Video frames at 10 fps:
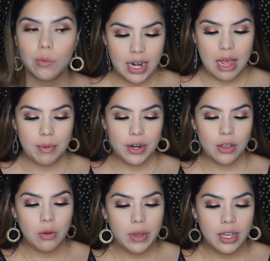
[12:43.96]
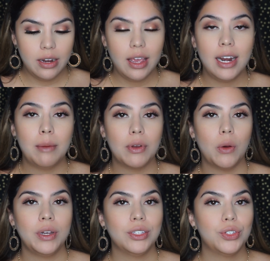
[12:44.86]
Now I'm gonna go in and I'm
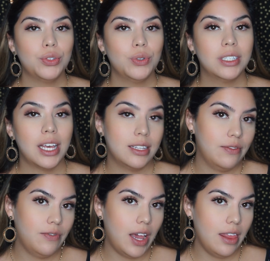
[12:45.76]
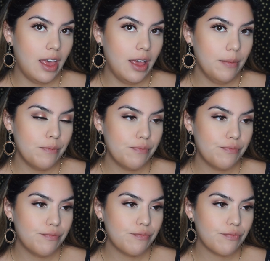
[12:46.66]
going to intensify that.
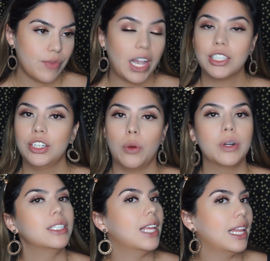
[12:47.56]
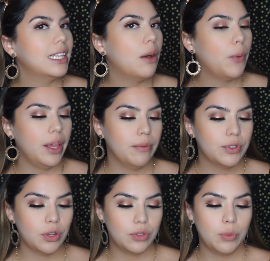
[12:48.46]
Actually, no, we're just gonna let that wait.
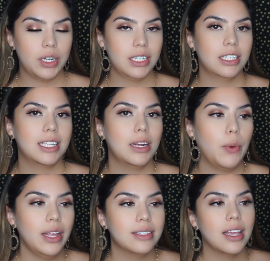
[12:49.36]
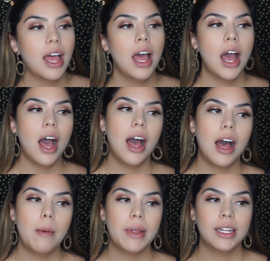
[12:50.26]
So we're just gonna wait.
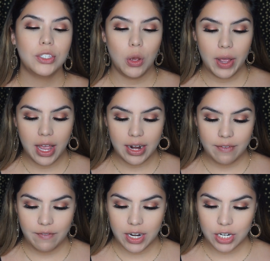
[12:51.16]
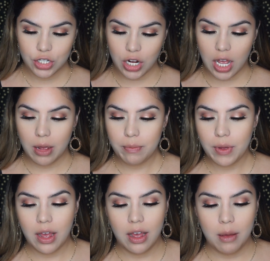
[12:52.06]
Let's go ahead and finish up
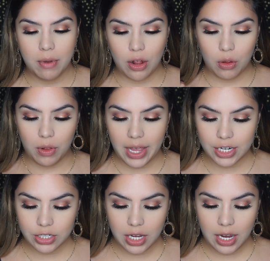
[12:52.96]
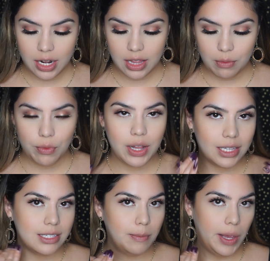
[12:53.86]
our lower lash line, and then we'll
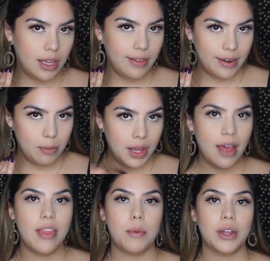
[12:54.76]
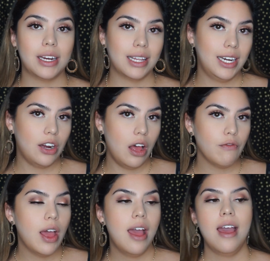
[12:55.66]
let this bake a little bit, and then we're gonna clean it off